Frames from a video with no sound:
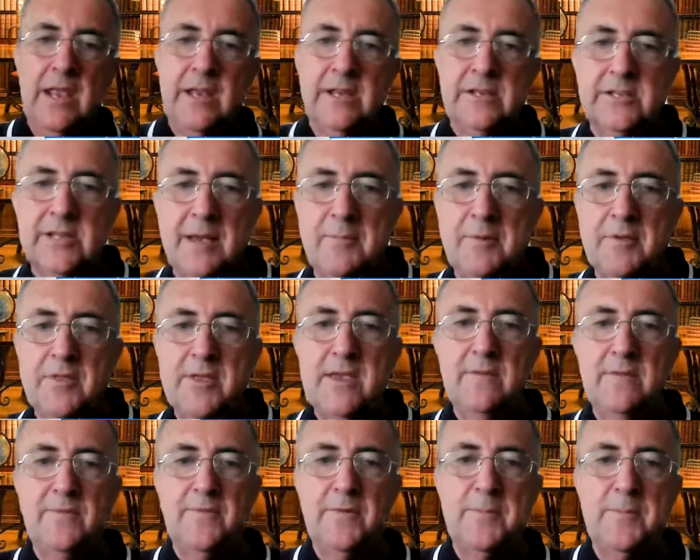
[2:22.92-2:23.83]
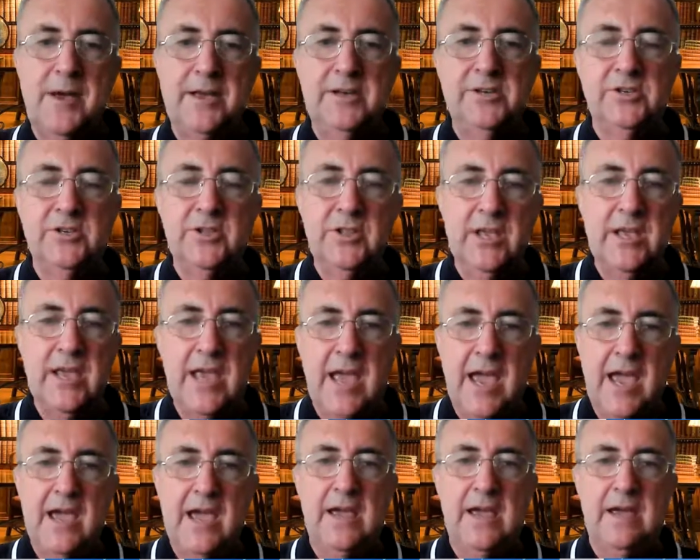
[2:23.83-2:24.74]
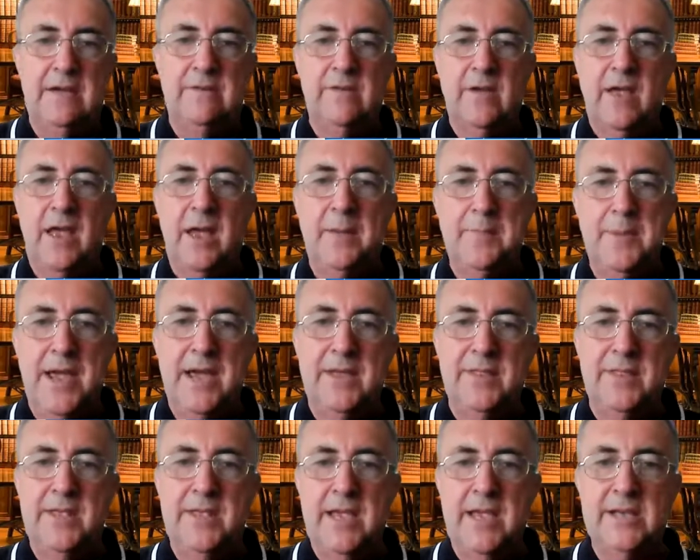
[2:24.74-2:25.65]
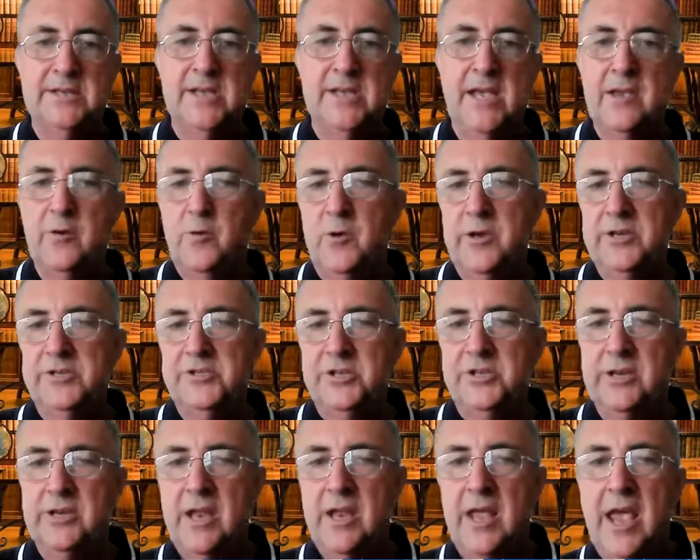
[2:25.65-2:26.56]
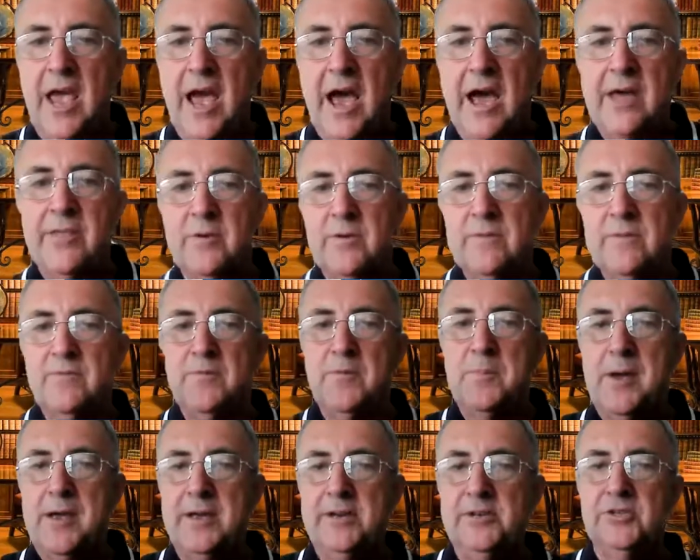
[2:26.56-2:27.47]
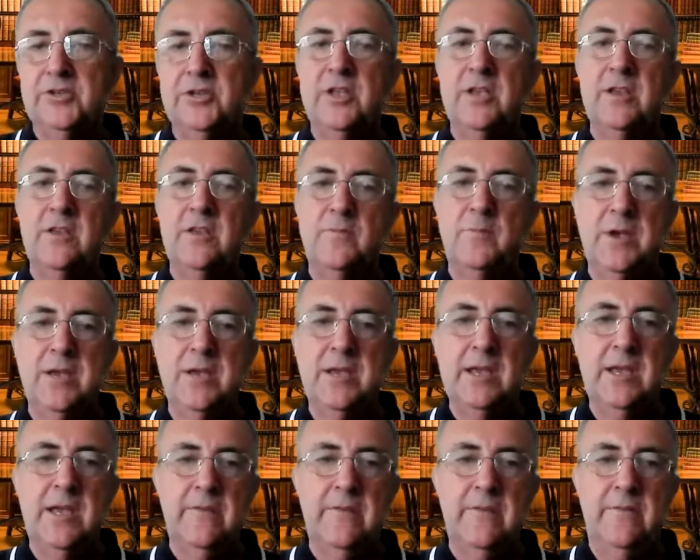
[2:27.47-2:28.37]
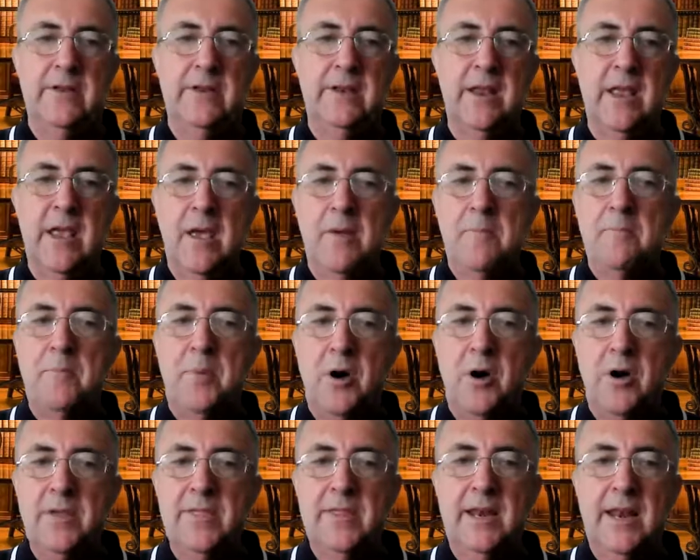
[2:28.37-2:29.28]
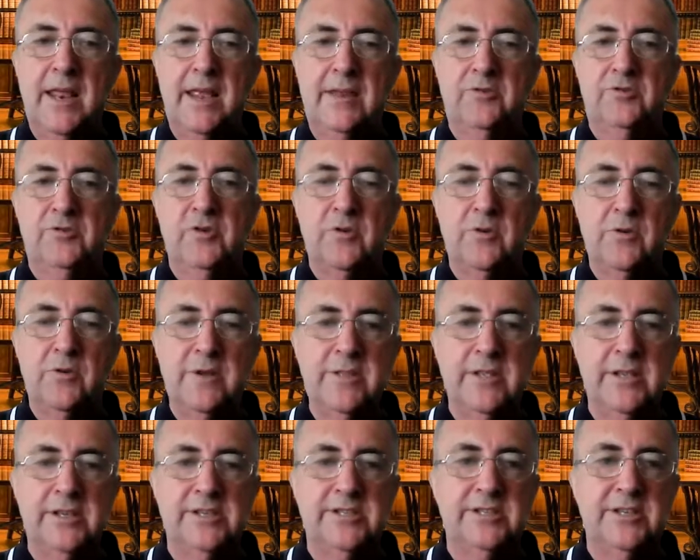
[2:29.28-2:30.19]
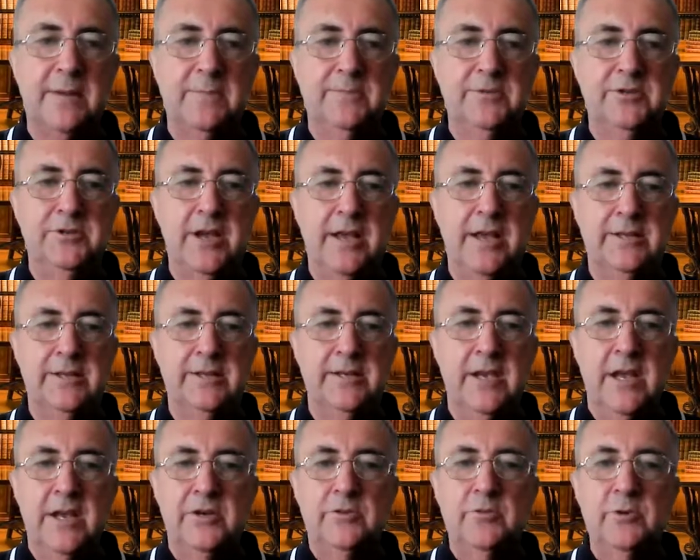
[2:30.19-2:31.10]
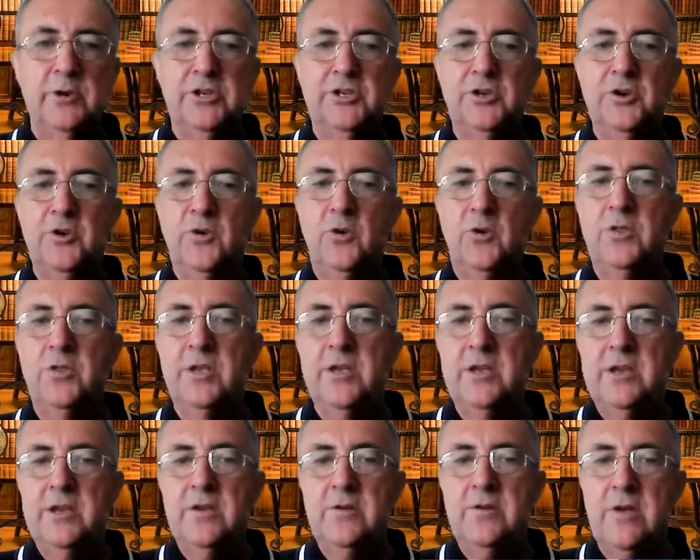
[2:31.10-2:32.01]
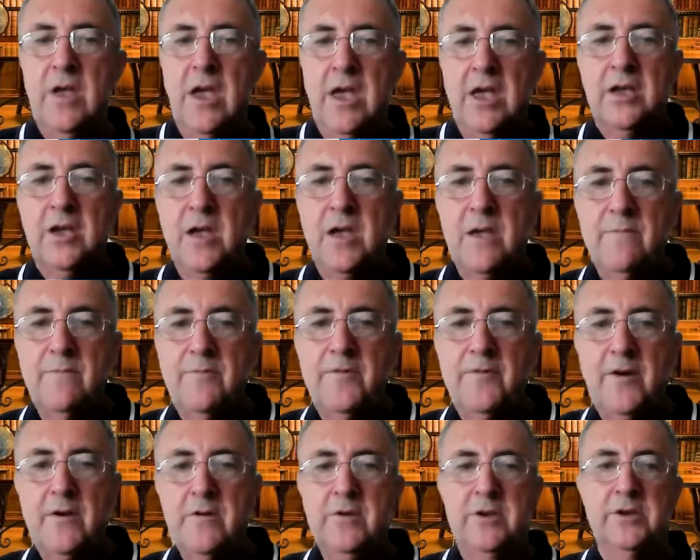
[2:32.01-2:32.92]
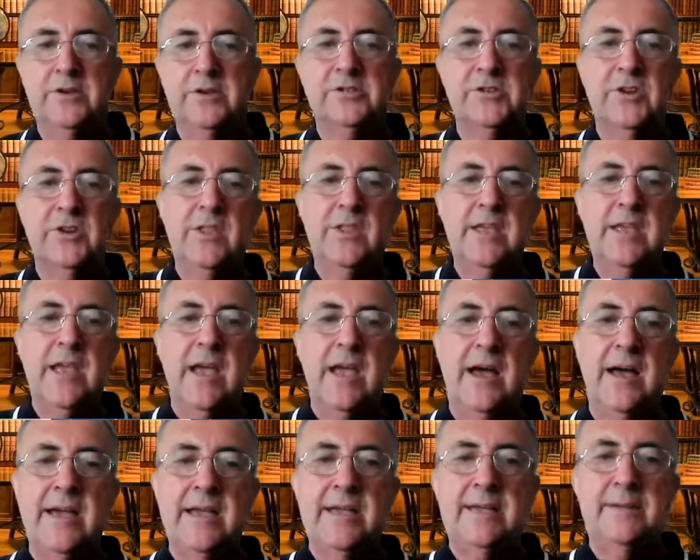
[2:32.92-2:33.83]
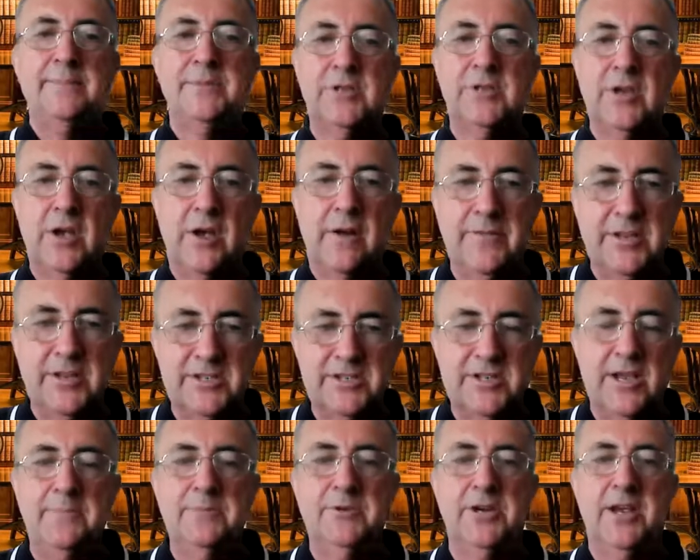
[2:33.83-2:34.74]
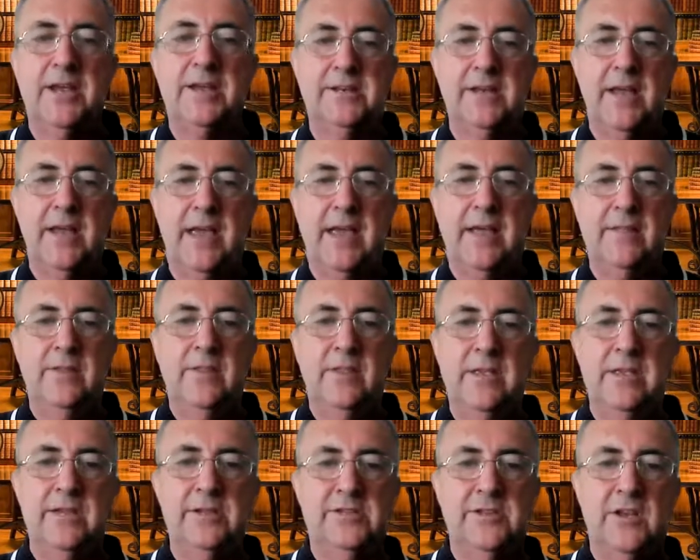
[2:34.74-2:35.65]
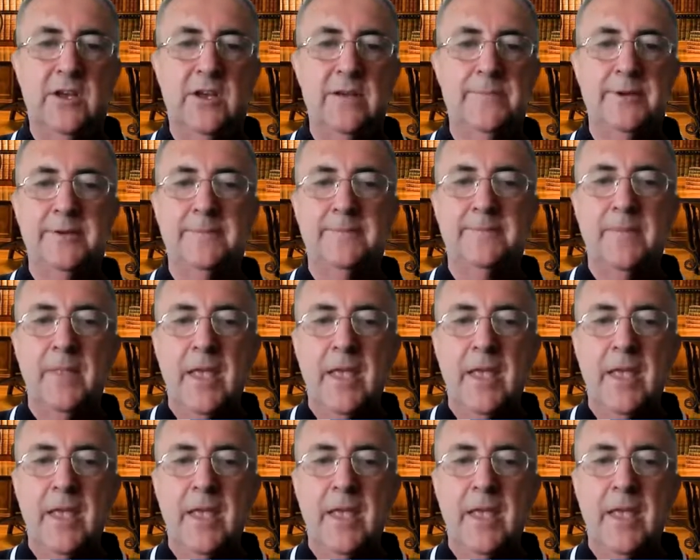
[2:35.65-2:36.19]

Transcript: some of the information that you have about the essay question, other information that you've been given by the lecturer in this subject, to ensure that you keep focused on the aims of the subject and the assignment.